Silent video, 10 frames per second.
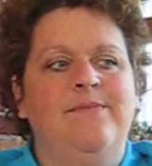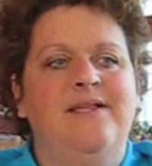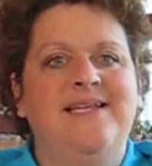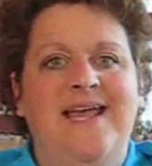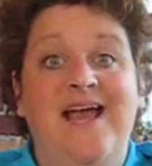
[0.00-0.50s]
the
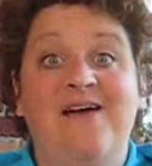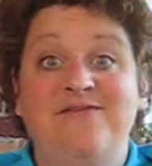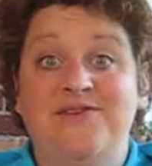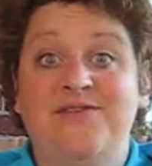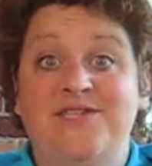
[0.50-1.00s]
day
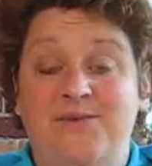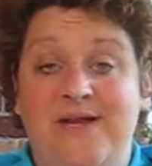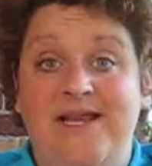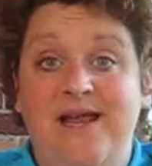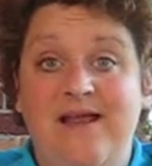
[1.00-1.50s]
after is the
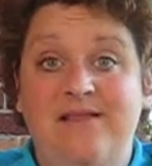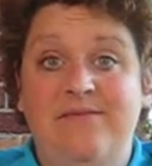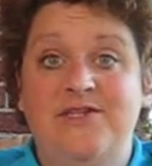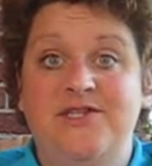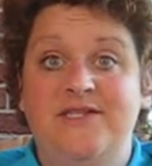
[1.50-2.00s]
29th,
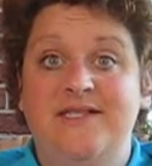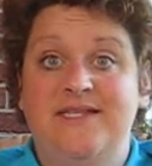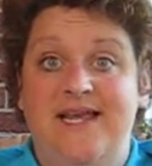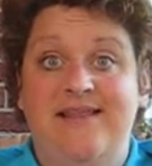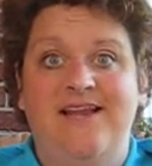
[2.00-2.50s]
which is the
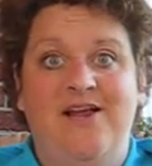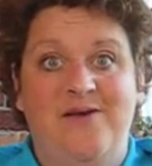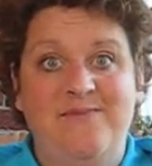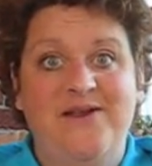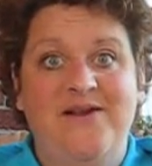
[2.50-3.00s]
day that I
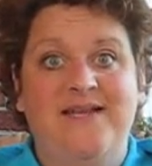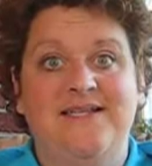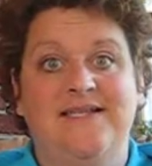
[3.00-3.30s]
got married,